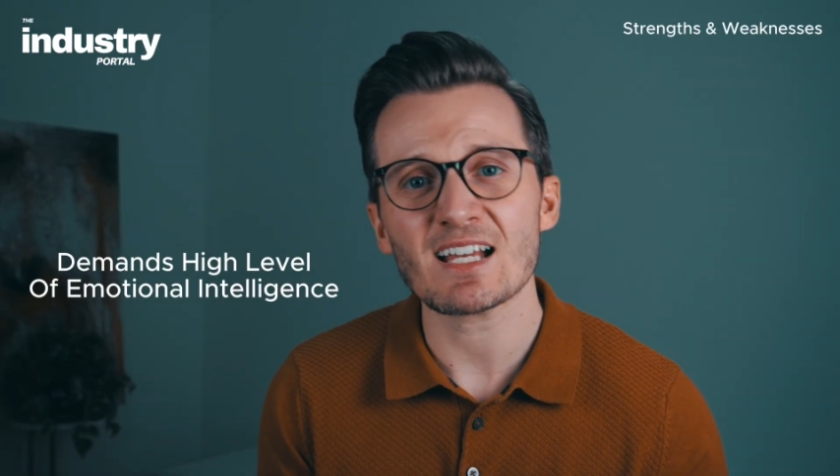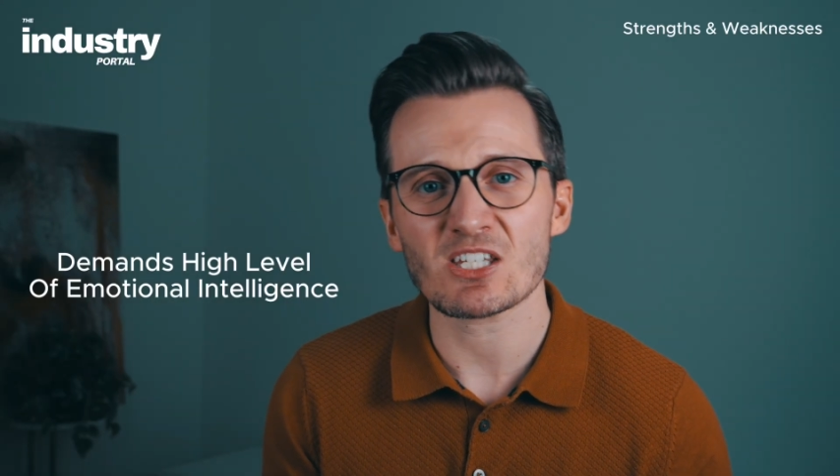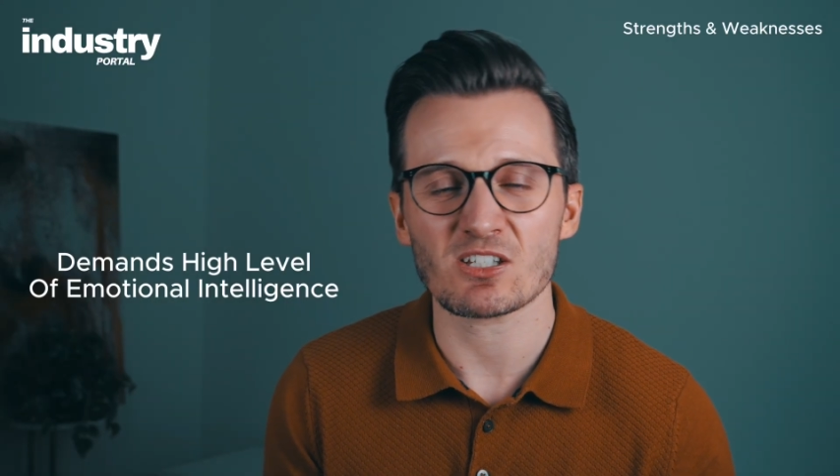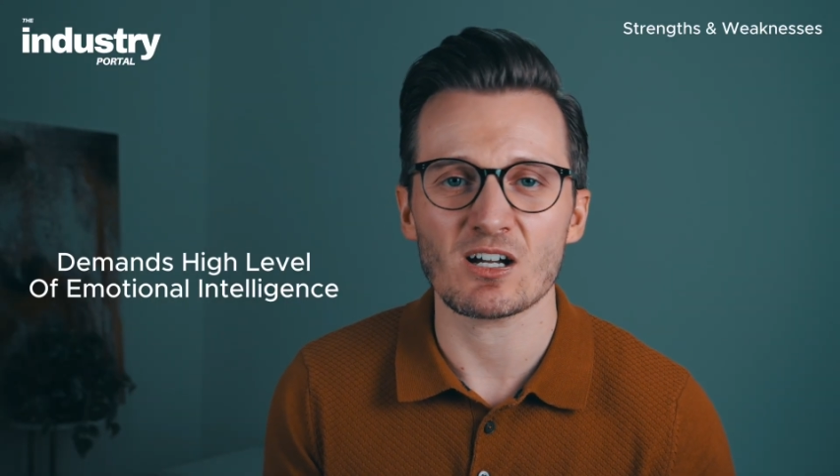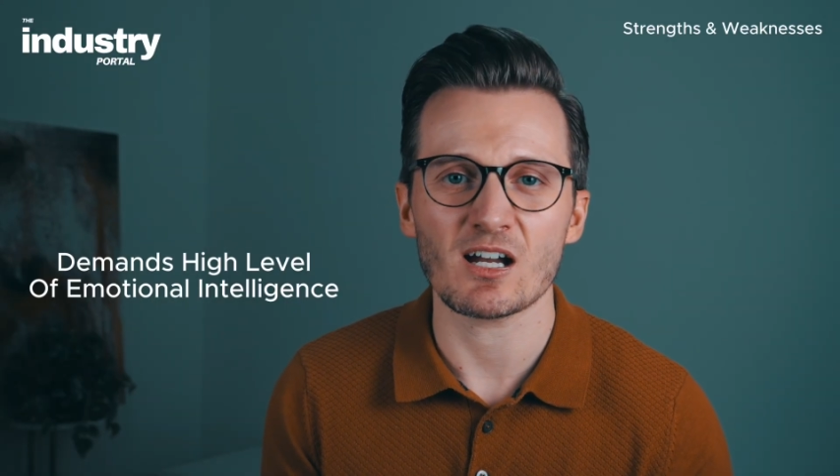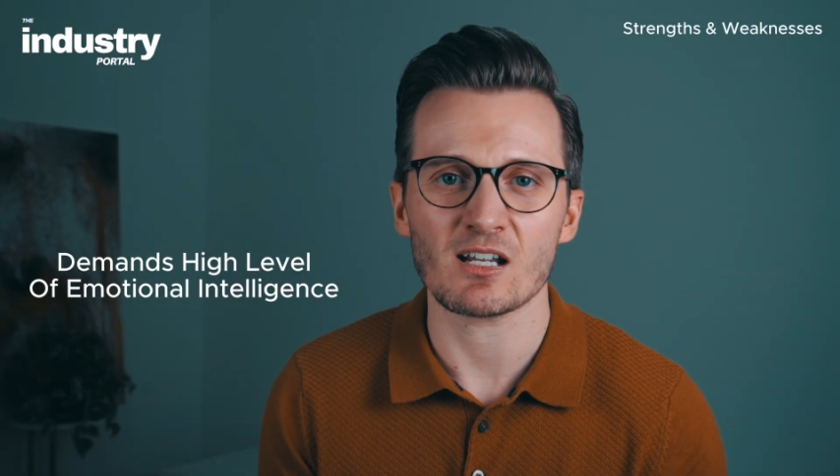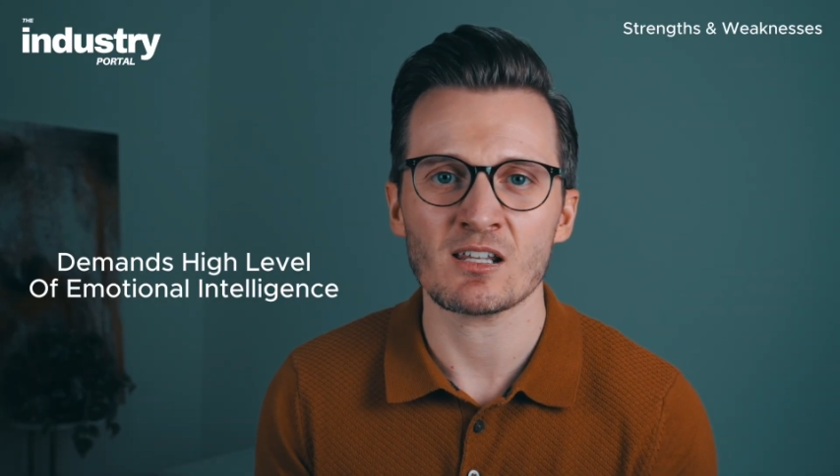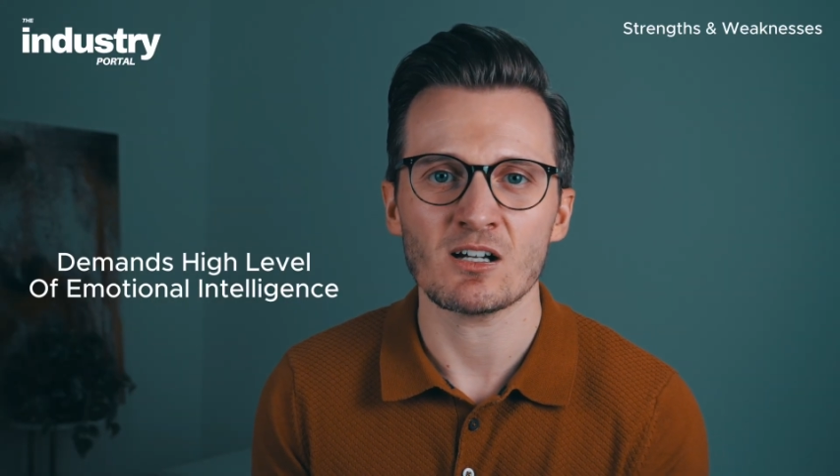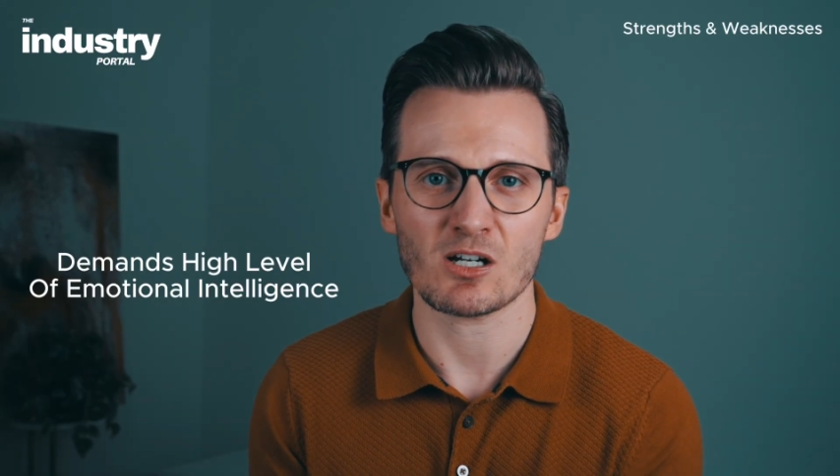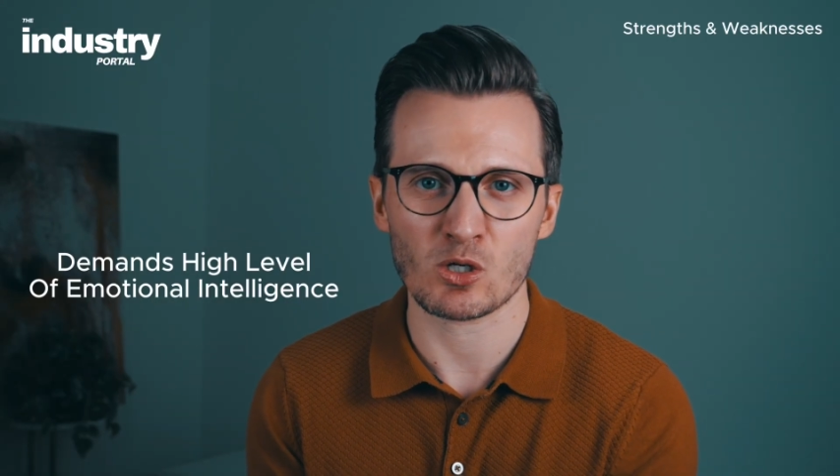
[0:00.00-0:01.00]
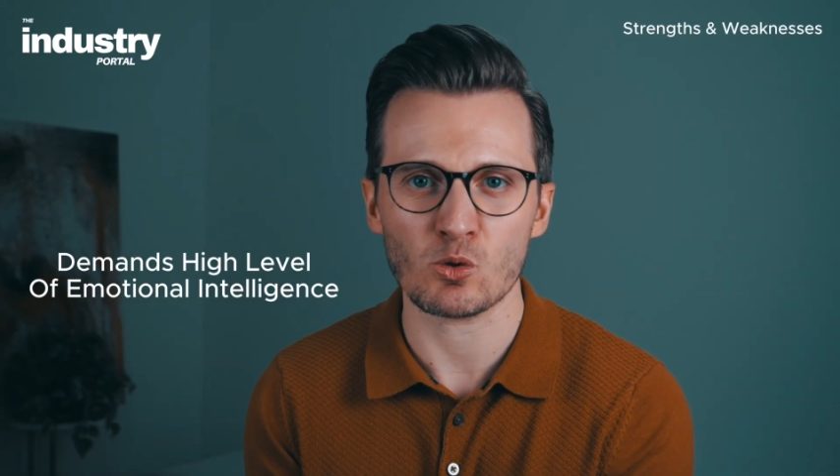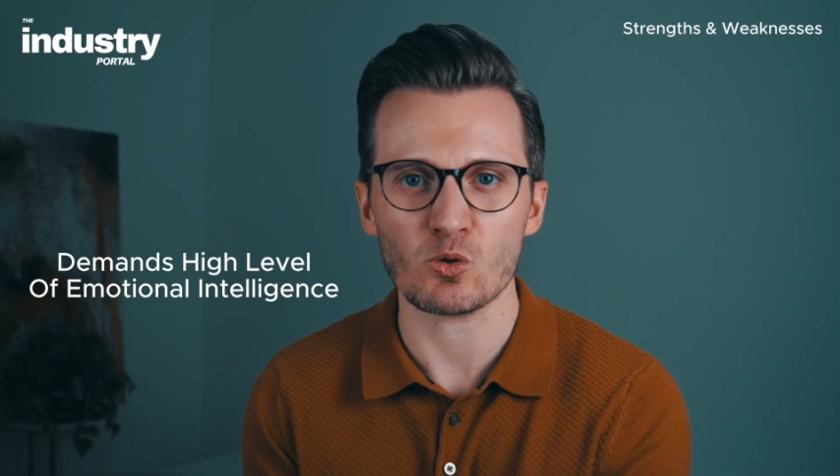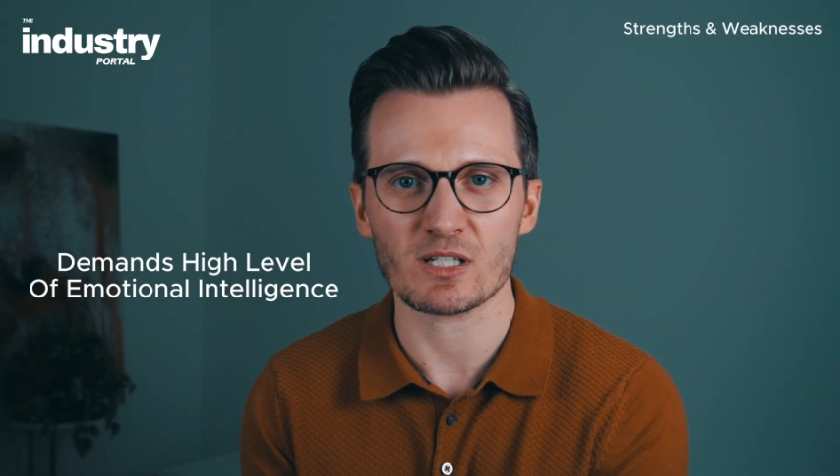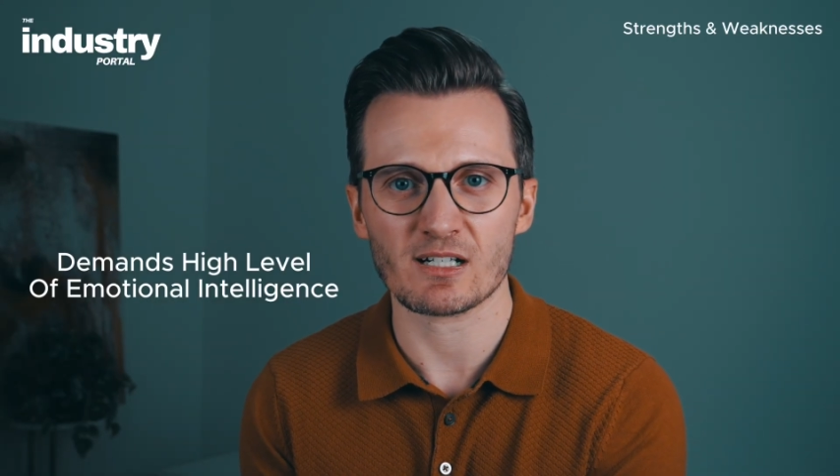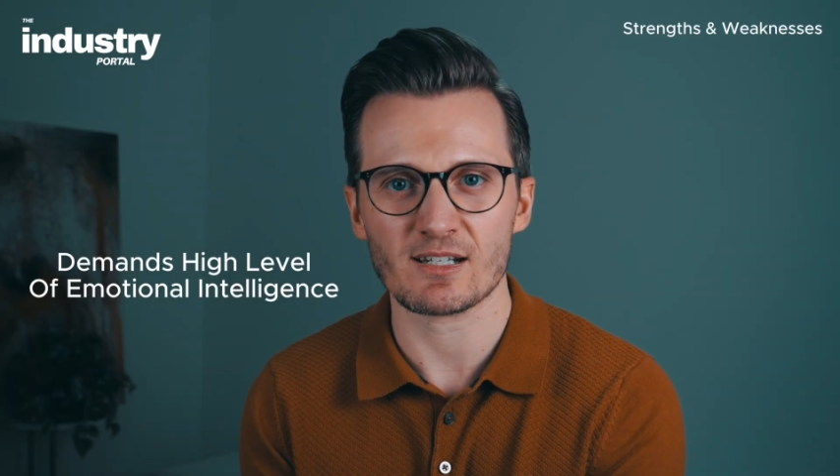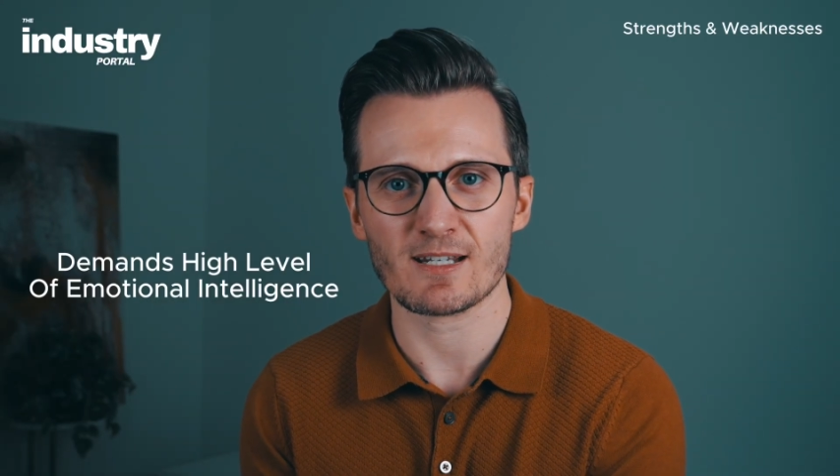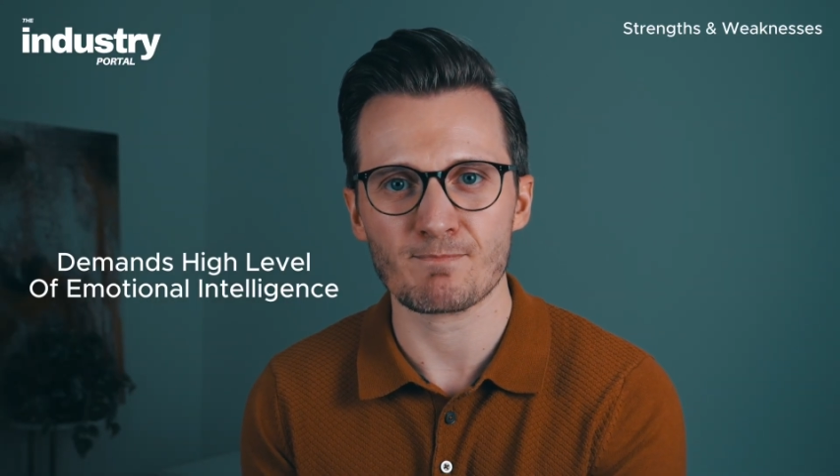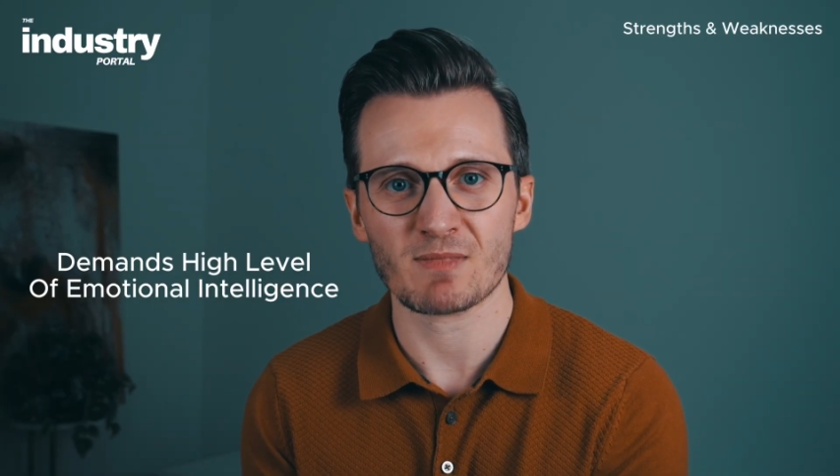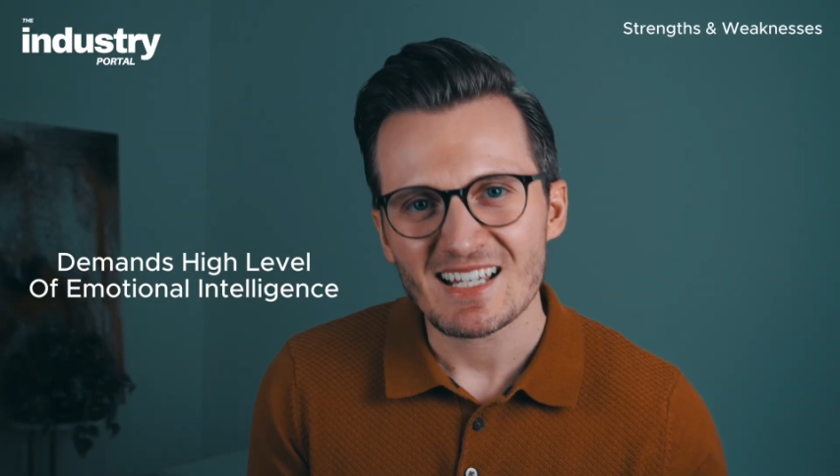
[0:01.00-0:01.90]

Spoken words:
style accordingly,